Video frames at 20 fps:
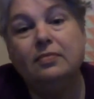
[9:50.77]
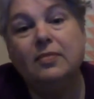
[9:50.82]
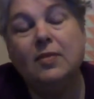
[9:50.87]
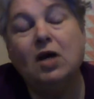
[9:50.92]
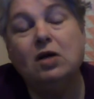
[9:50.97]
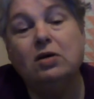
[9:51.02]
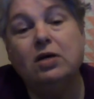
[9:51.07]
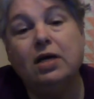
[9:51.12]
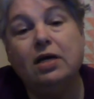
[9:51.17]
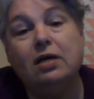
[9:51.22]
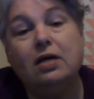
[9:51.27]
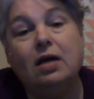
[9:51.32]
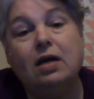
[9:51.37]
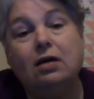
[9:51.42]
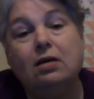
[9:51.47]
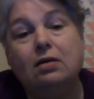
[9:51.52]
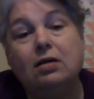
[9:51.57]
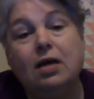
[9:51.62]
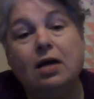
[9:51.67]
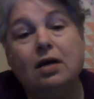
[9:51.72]
Okay,
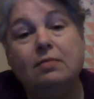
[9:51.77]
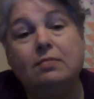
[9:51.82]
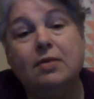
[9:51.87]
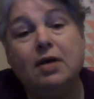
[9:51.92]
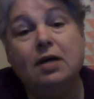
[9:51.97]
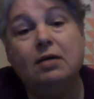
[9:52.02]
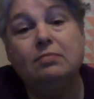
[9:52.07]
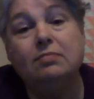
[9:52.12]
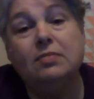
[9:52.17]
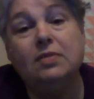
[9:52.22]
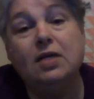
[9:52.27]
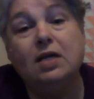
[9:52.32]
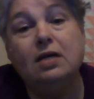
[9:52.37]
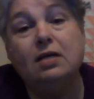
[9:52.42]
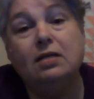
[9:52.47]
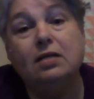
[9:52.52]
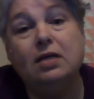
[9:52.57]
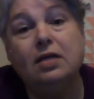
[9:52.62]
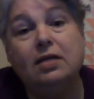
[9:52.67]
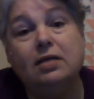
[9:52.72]
y'all, I'm
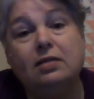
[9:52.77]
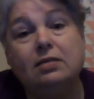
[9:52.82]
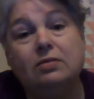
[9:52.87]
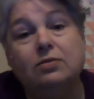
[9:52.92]
kind of like,